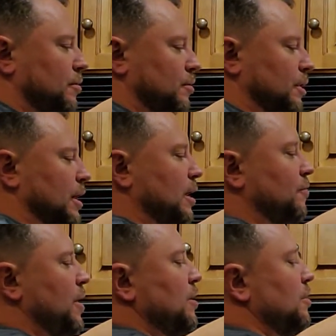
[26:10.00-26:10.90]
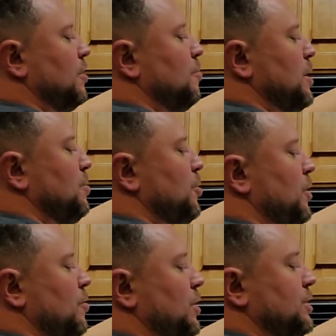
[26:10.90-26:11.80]
Okay, I found the midpoint
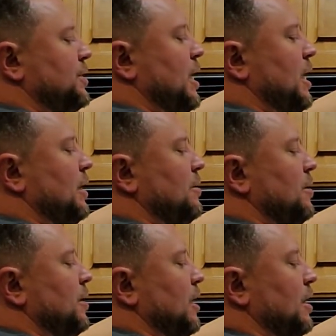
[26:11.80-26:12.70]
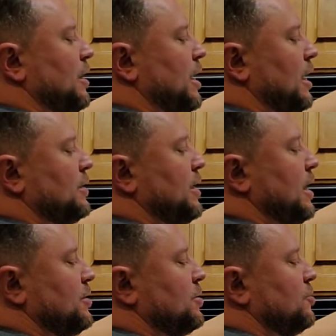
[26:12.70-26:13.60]
of one side, and then I
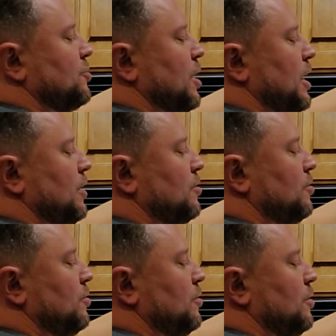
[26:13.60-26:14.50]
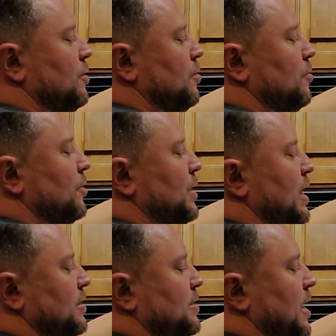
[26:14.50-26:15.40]
attached a triangle with
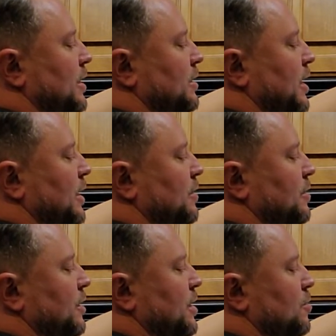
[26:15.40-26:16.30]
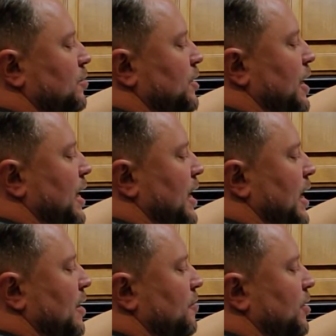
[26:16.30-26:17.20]
that side length equal to that
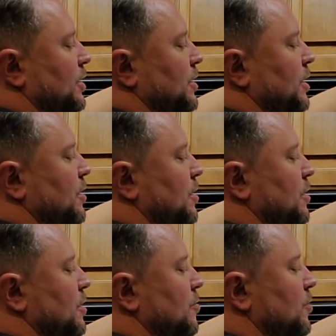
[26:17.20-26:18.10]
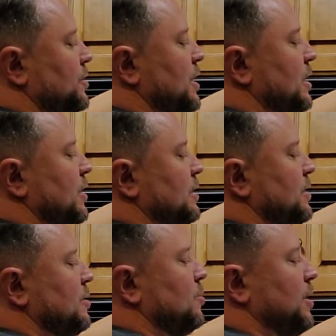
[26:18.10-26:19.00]
half right there. With side lengths
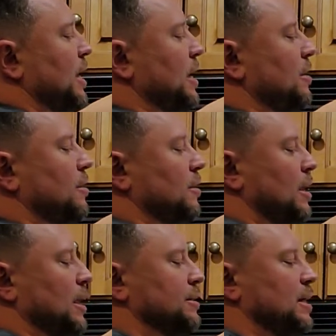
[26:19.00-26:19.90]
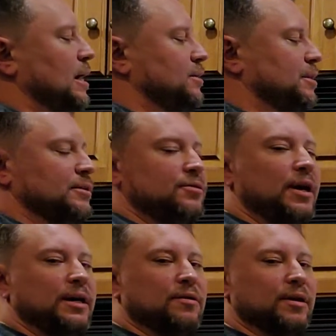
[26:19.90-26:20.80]
equal to that, I attached that
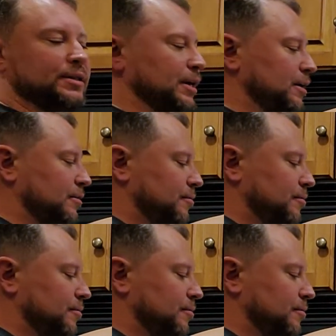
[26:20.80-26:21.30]
triangle right there.